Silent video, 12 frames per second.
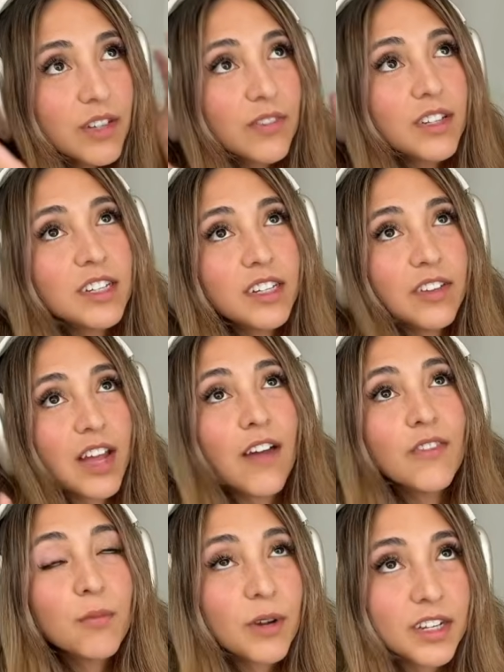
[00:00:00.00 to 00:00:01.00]
Even if it didn't even
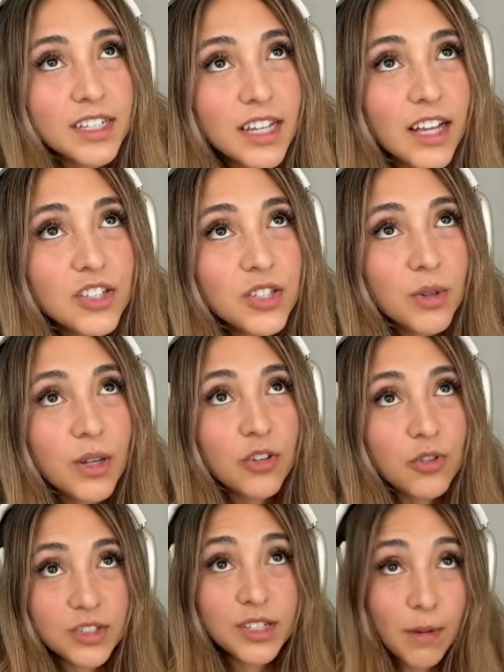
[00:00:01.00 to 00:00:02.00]
have a brand attached to it
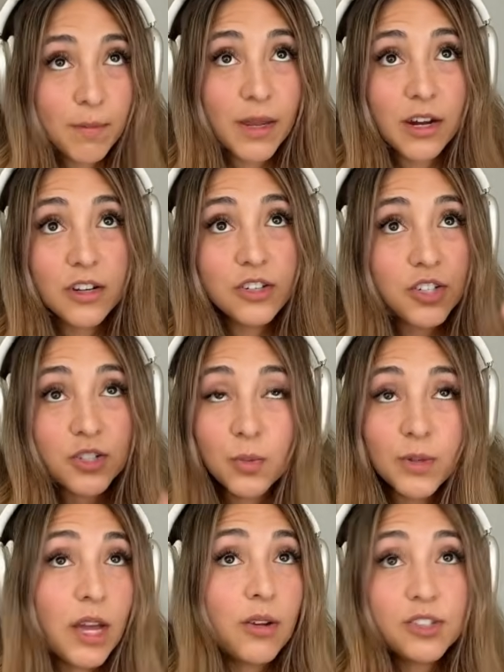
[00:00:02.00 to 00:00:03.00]
and you just compare it just
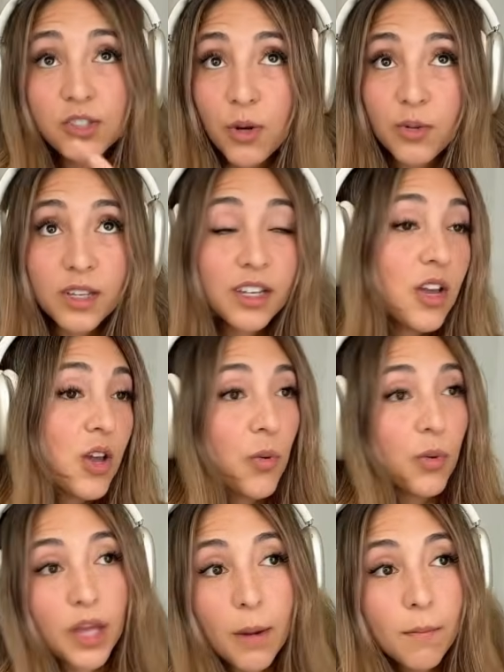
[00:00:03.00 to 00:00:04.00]
without Sony,
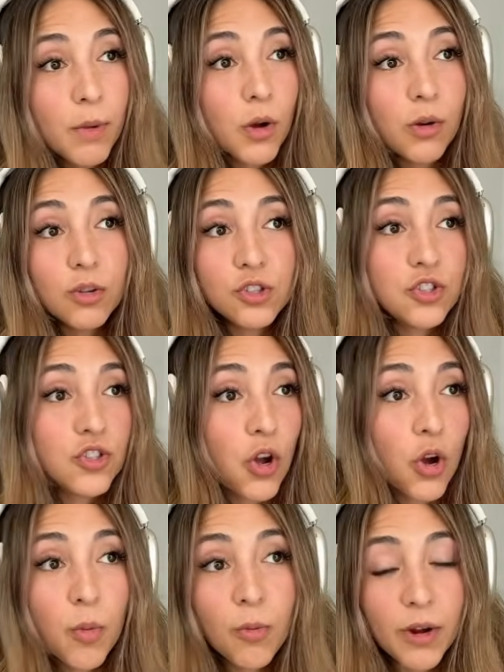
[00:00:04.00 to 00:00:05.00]
without Bose,
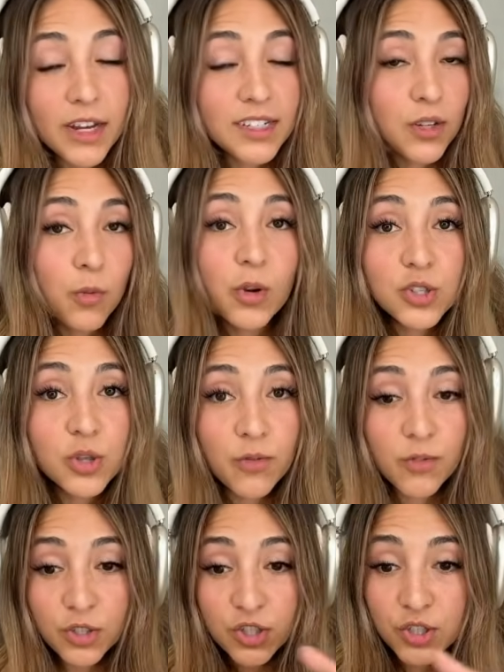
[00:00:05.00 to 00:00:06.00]
no branding
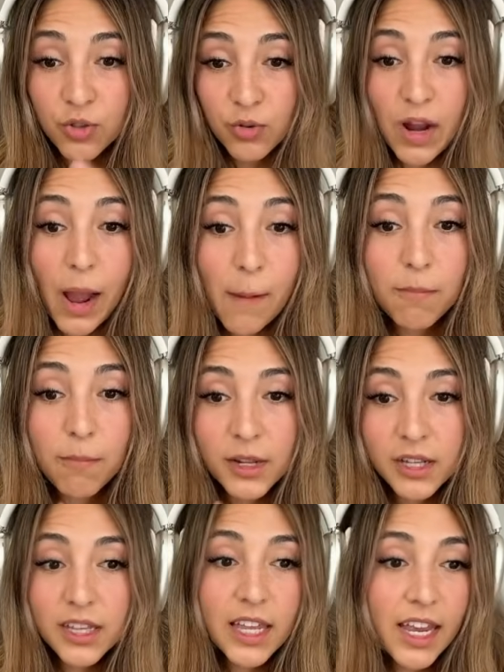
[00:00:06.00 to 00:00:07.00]
whatsoever, you just grab
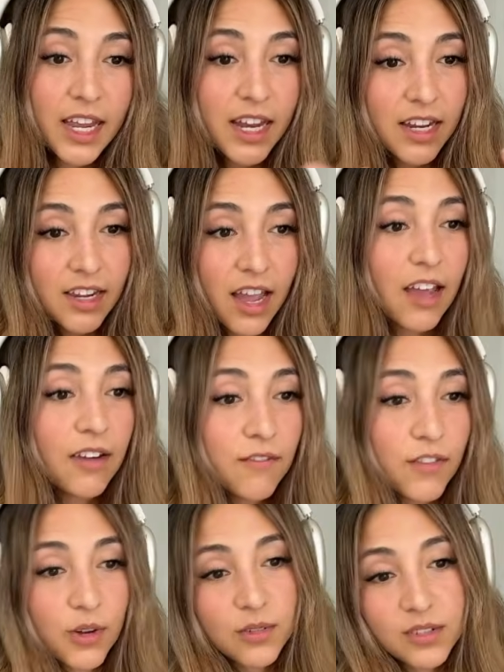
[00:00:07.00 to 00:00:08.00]
plain
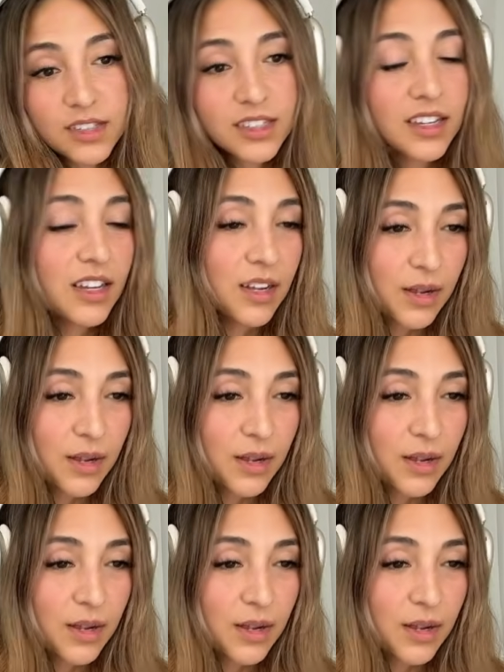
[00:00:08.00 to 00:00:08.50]
headphones,